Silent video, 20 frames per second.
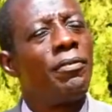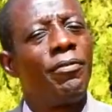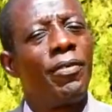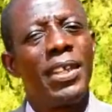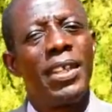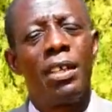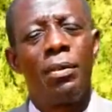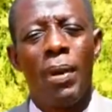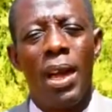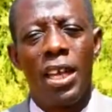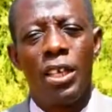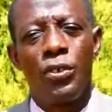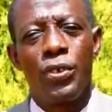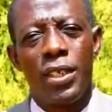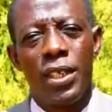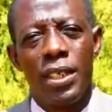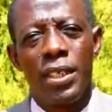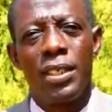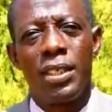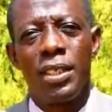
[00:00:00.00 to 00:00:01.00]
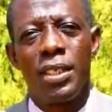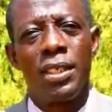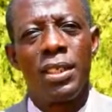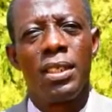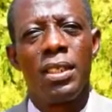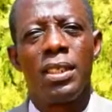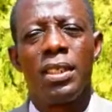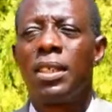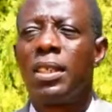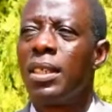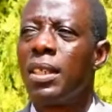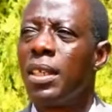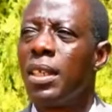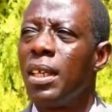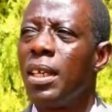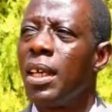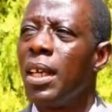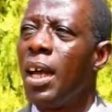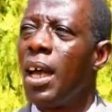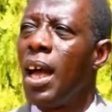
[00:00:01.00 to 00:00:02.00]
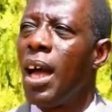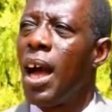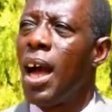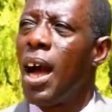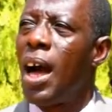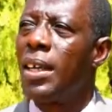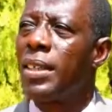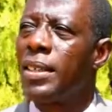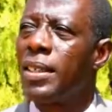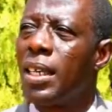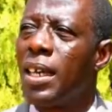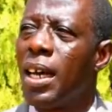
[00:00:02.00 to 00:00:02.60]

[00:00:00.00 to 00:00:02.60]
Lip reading: furthered my education at